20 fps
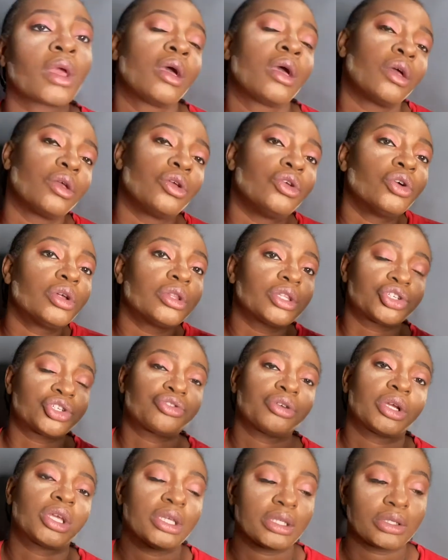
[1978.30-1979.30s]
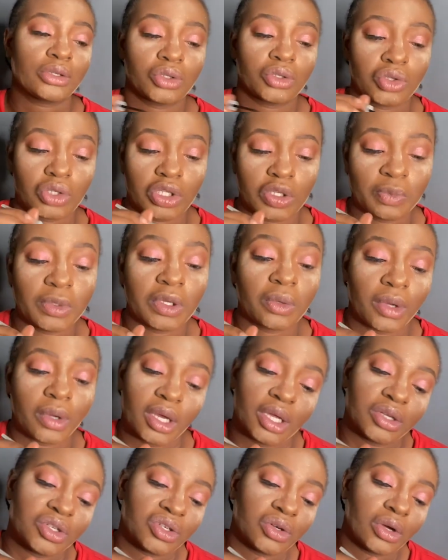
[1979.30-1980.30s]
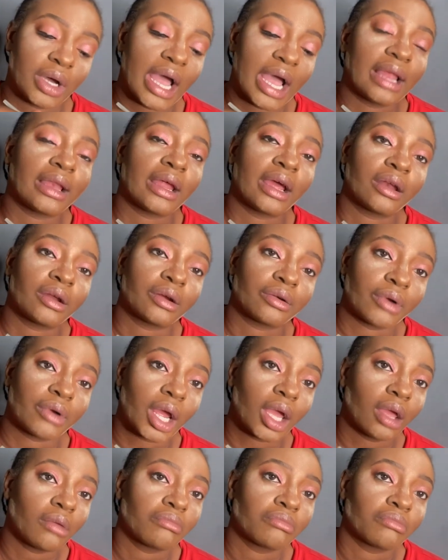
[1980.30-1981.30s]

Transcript: You know the trick is not to speak when you're doing your eyeliner, right?